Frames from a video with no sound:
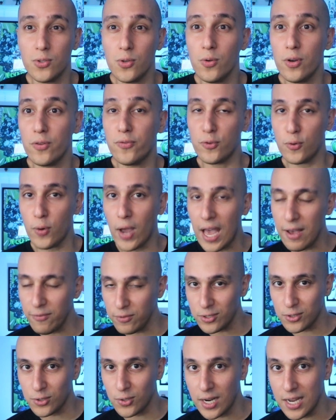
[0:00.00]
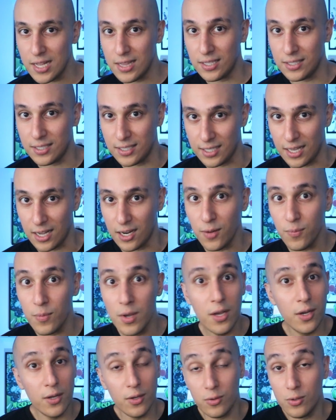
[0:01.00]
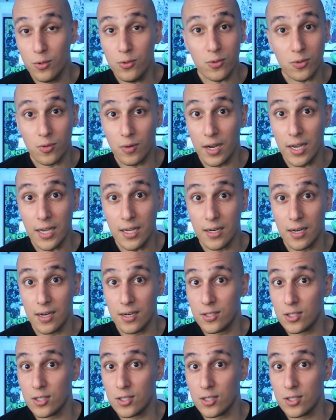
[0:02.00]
So if you haven't tried this setup, do try it and